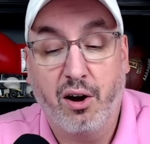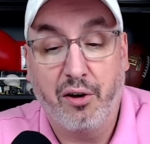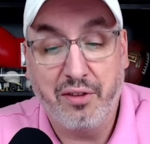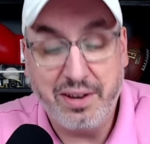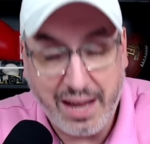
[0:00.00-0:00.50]

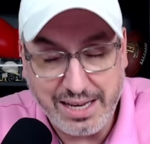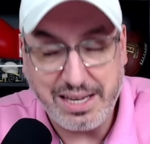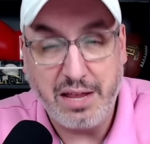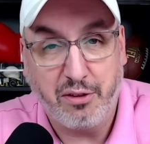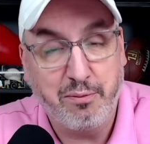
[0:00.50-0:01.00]
on the
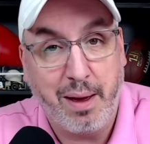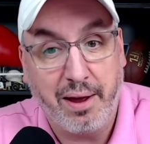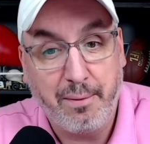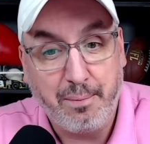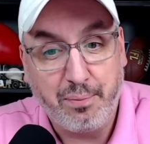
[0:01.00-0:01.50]
nineteenth of
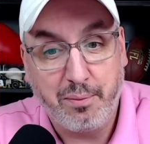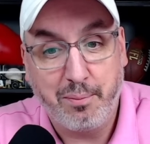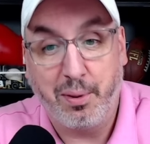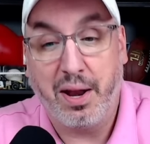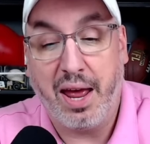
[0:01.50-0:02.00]
May.
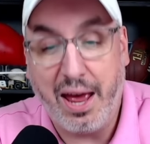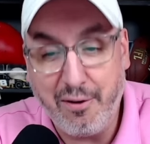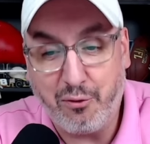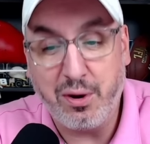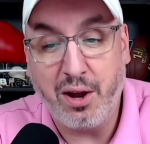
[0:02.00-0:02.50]
But
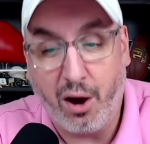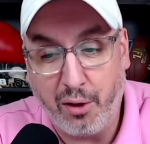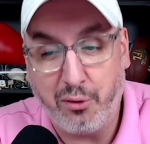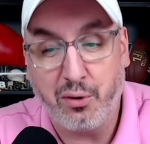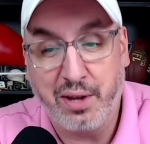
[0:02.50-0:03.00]
every
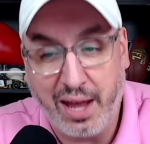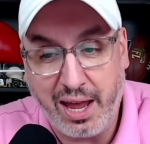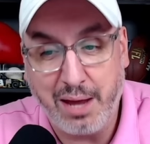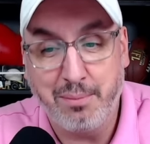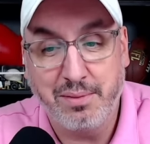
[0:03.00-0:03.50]
other
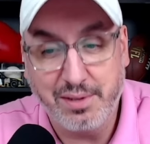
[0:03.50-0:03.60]
game